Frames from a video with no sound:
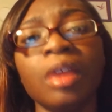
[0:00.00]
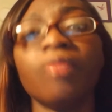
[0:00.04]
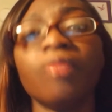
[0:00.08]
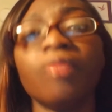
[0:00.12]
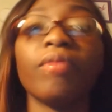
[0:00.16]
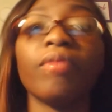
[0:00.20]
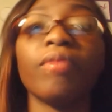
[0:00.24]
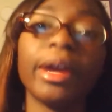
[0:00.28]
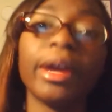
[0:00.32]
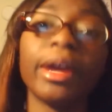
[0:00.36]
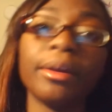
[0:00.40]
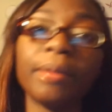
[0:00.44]

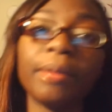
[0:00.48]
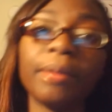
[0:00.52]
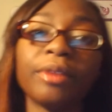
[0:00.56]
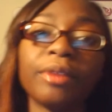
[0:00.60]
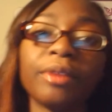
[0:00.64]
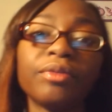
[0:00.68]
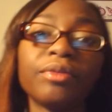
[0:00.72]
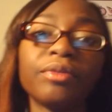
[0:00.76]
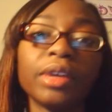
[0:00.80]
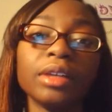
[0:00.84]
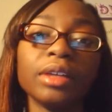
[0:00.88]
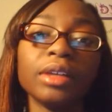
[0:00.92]
Right, my
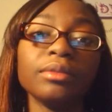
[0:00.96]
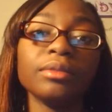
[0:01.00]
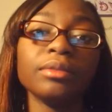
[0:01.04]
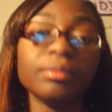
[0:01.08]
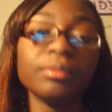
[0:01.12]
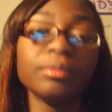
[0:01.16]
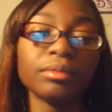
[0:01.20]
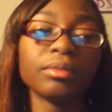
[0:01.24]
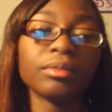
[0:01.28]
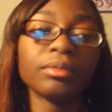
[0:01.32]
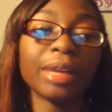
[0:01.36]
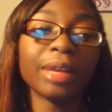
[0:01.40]
friend,
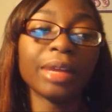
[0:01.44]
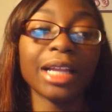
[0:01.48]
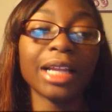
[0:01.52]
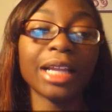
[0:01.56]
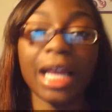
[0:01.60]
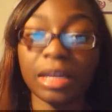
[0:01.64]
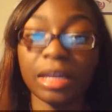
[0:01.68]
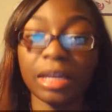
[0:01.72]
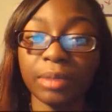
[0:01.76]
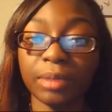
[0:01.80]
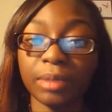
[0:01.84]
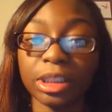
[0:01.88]
my
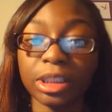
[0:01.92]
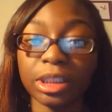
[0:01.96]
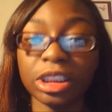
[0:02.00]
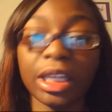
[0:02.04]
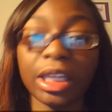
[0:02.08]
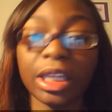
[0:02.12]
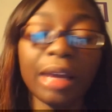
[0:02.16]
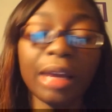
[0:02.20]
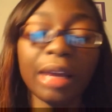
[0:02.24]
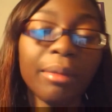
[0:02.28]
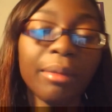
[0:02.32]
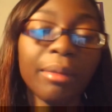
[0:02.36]
classmate, she
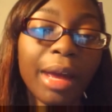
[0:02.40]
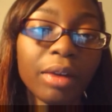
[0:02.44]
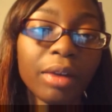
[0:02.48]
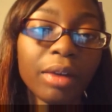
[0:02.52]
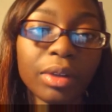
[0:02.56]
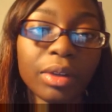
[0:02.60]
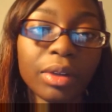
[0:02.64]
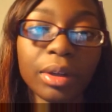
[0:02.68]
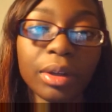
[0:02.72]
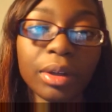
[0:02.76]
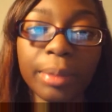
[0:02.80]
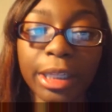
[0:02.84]
came back
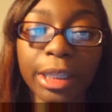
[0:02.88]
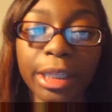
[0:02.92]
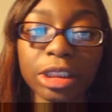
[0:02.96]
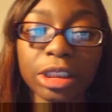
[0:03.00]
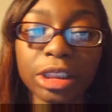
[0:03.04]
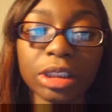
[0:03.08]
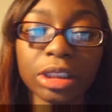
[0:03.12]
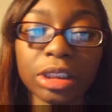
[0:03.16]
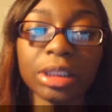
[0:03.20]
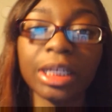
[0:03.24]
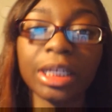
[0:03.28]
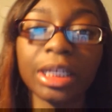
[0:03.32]
with her
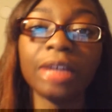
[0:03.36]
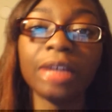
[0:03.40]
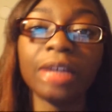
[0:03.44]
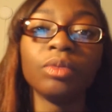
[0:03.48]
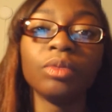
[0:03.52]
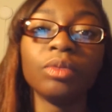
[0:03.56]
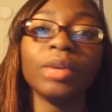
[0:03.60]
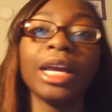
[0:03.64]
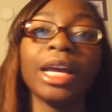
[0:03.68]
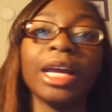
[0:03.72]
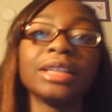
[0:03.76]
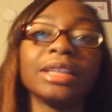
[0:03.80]
patient, and
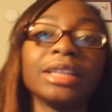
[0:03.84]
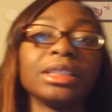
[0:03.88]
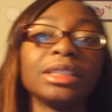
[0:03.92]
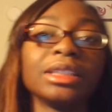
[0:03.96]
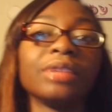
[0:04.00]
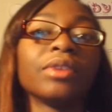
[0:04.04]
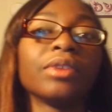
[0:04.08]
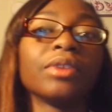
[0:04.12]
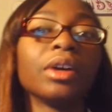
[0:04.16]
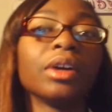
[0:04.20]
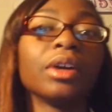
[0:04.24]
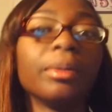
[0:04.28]
we had to
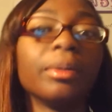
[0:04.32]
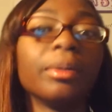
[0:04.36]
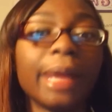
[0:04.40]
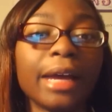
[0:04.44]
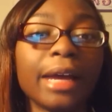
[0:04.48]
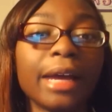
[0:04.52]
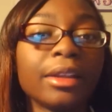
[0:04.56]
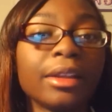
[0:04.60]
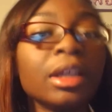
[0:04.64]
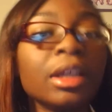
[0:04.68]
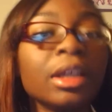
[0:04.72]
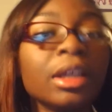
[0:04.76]
give her a
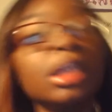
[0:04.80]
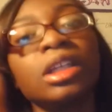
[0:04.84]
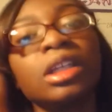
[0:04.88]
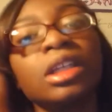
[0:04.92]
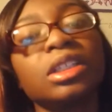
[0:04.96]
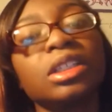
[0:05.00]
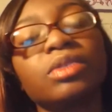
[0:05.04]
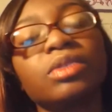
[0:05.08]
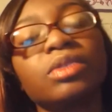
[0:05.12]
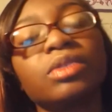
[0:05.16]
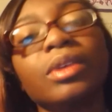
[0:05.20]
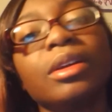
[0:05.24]
bath.
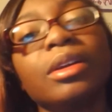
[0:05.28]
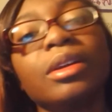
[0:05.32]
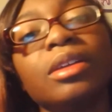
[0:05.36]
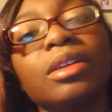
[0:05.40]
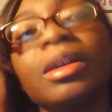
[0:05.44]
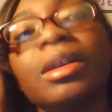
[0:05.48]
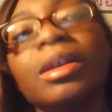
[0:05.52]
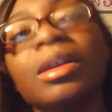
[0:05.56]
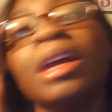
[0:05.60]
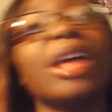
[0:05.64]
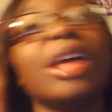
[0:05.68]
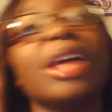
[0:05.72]
Because the way
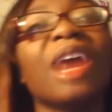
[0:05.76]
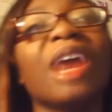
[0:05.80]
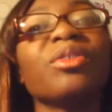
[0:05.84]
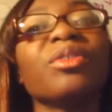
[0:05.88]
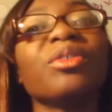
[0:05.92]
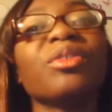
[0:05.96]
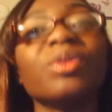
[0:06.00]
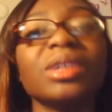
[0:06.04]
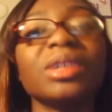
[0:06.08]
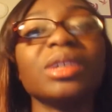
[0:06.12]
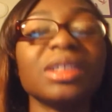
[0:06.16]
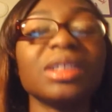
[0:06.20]

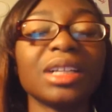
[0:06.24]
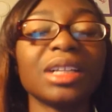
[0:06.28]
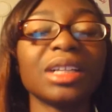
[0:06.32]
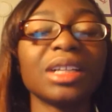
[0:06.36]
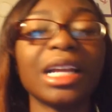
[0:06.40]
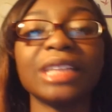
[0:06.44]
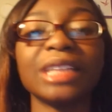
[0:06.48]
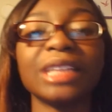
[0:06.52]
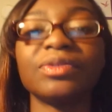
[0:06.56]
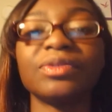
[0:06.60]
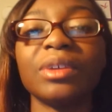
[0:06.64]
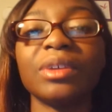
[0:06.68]
everyone in the
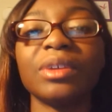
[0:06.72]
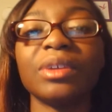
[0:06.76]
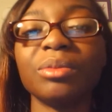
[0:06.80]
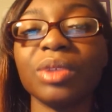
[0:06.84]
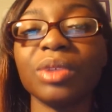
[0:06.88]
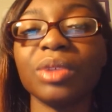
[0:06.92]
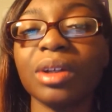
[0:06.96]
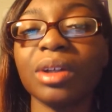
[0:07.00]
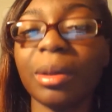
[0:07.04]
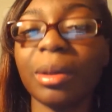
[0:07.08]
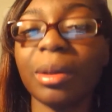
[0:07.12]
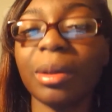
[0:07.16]
class felt
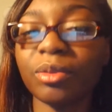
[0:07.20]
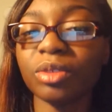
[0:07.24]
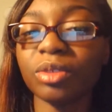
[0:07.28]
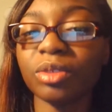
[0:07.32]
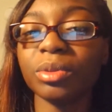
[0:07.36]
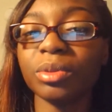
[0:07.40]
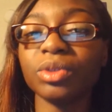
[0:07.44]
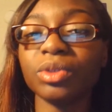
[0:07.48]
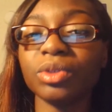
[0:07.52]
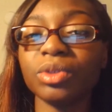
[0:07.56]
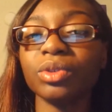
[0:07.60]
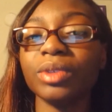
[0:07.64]
more
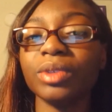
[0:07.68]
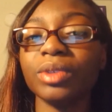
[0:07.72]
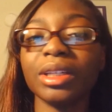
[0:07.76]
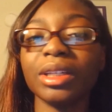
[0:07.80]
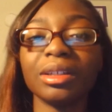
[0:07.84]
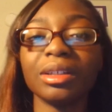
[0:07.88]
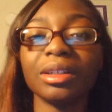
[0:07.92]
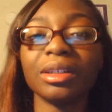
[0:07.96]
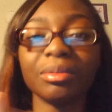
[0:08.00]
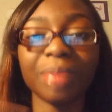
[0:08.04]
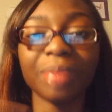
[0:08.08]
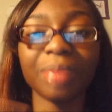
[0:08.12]
comfortable doing
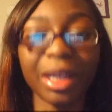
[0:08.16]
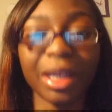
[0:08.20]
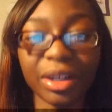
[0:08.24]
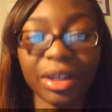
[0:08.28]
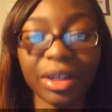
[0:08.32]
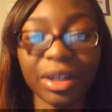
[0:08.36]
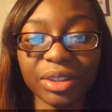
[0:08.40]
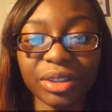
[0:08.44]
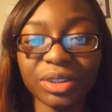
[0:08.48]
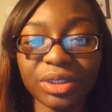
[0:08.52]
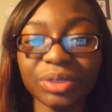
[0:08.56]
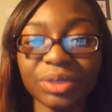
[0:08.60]
it in
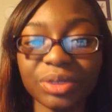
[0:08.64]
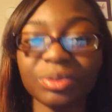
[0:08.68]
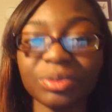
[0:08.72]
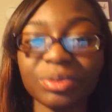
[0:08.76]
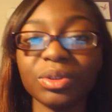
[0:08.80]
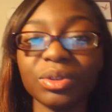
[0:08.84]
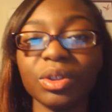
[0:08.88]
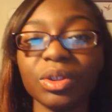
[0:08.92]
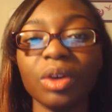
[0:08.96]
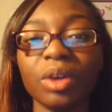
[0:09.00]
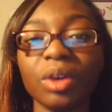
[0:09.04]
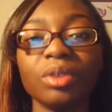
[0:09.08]
pairs,
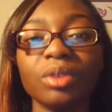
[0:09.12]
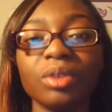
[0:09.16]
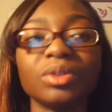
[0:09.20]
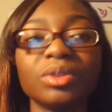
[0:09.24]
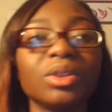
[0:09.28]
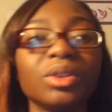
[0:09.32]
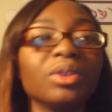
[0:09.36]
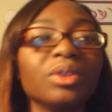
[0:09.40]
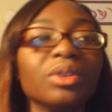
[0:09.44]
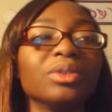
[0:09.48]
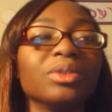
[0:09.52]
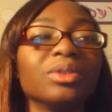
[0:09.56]
you know,
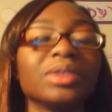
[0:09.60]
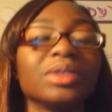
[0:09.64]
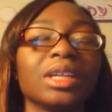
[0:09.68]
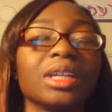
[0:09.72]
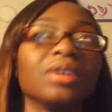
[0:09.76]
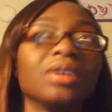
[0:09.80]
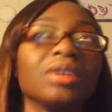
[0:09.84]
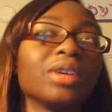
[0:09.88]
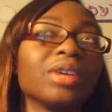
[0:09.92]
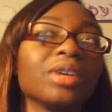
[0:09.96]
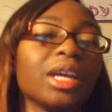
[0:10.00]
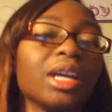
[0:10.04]
so it was like,
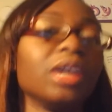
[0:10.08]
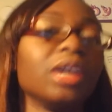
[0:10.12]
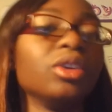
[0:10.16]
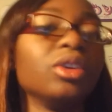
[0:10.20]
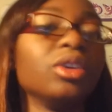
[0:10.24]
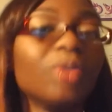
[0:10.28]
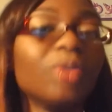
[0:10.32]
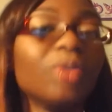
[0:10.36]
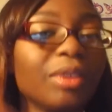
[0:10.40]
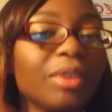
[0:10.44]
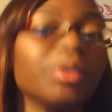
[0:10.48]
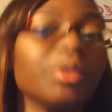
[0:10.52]
okay,
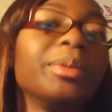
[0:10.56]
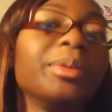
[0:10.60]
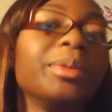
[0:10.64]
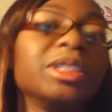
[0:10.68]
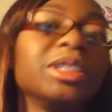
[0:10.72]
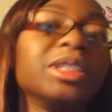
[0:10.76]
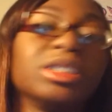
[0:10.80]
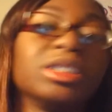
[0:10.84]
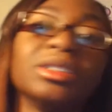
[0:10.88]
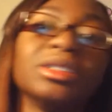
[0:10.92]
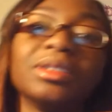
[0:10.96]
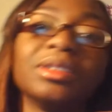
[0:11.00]
you have your
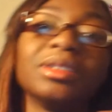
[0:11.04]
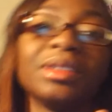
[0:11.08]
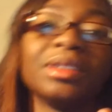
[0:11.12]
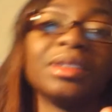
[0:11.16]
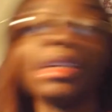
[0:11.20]
patient,